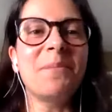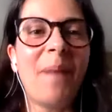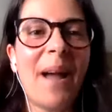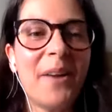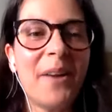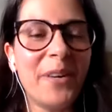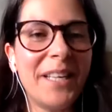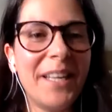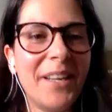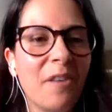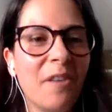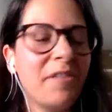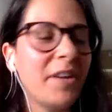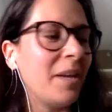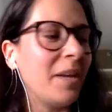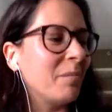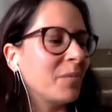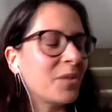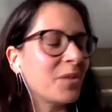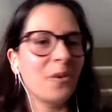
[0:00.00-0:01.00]
is my reading of
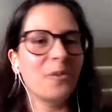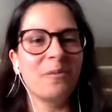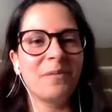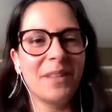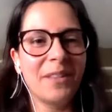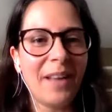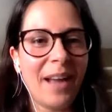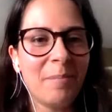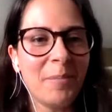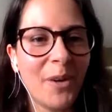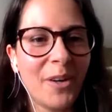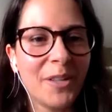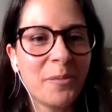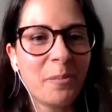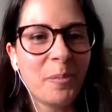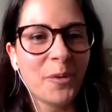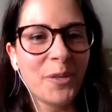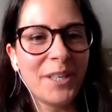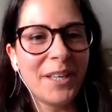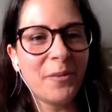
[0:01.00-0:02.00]
him, so I'm
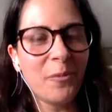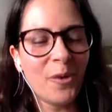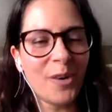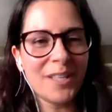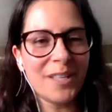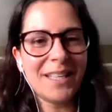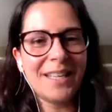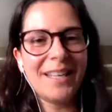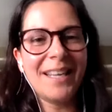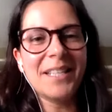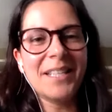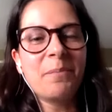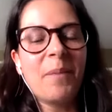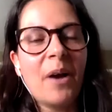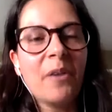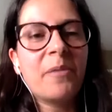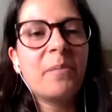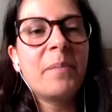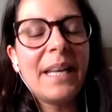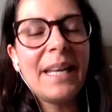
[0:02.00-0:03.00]
not putting words in his
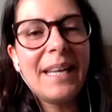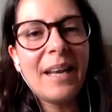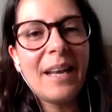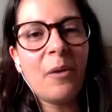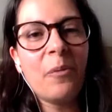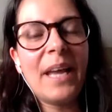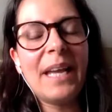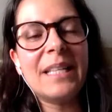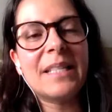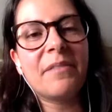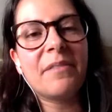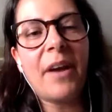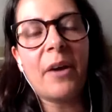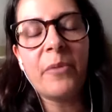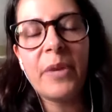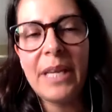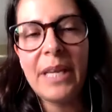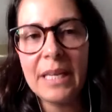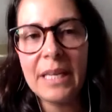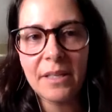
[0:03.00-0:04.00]
mouth, but in a way it's
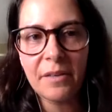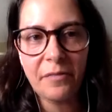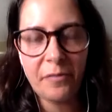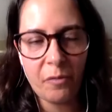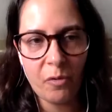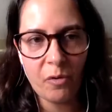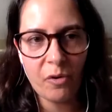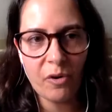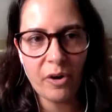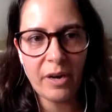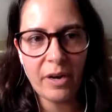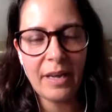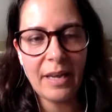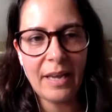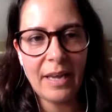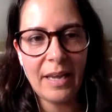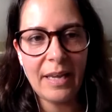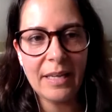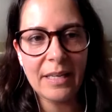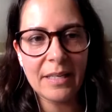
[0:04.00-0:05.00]
very easy for
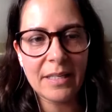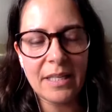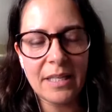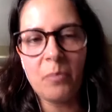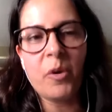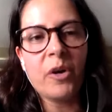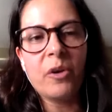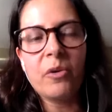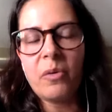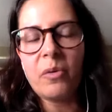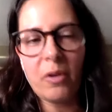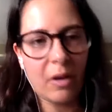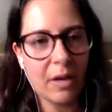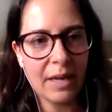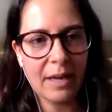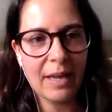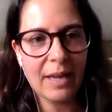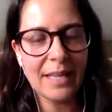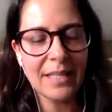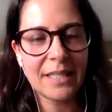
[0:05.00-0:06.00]
someone
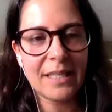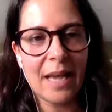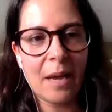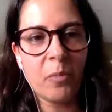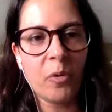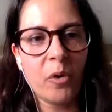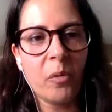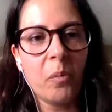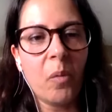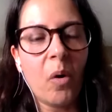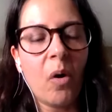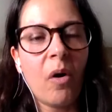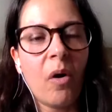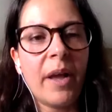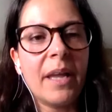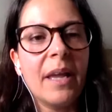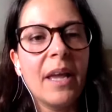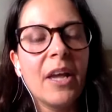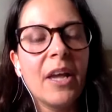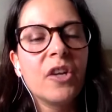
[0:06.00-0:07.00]
as Samuel
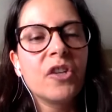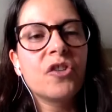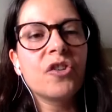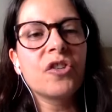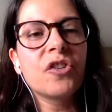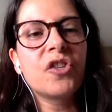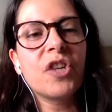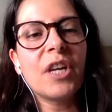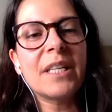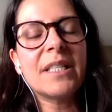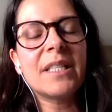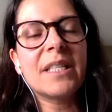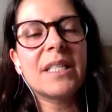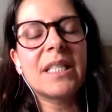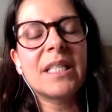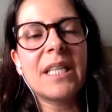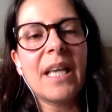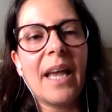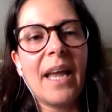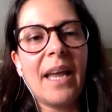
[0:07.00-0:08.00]
Moy to just
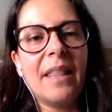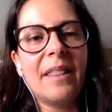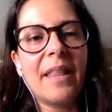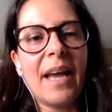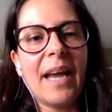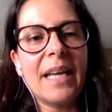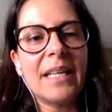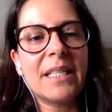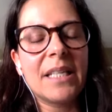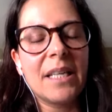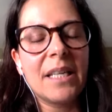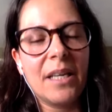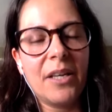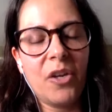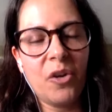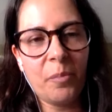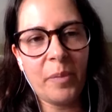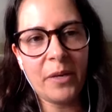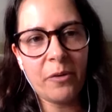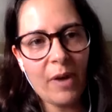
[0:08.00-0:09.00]
say that
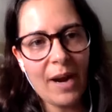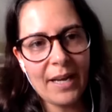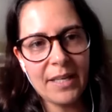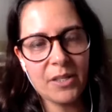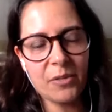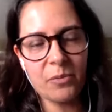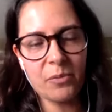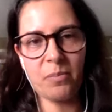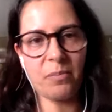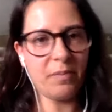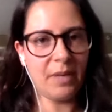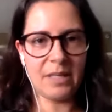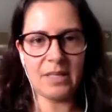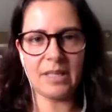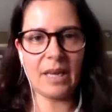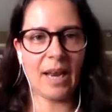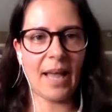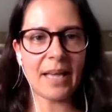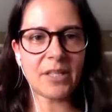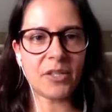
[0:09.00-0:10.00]
human rights is
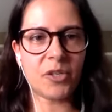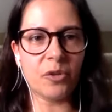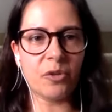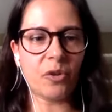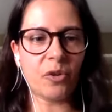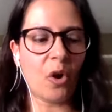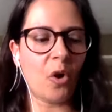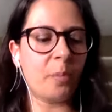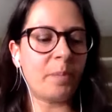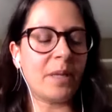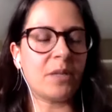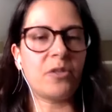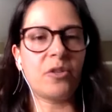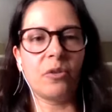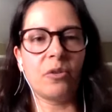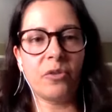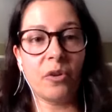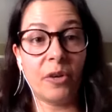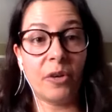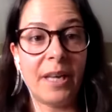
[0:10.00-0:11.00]
the last utopia.
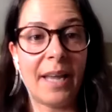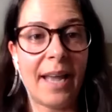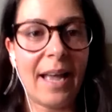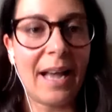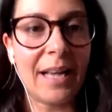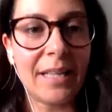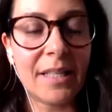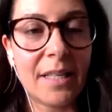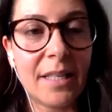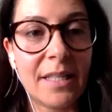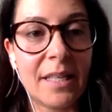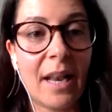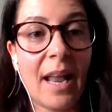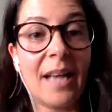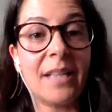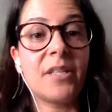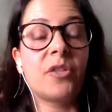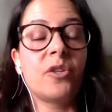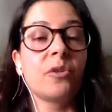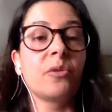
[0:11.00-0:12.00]
So Tony asks,
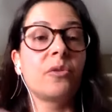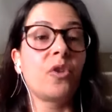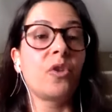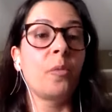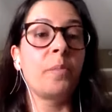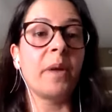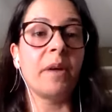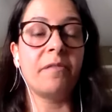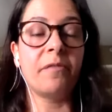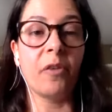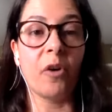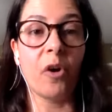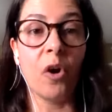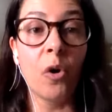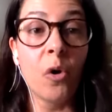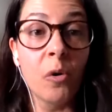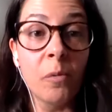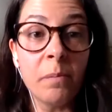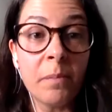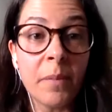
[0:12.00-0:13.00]
last utopia for
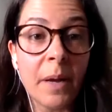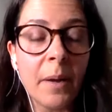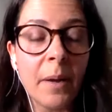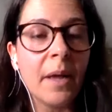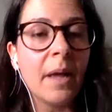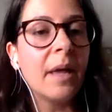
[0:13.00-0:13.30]
whom?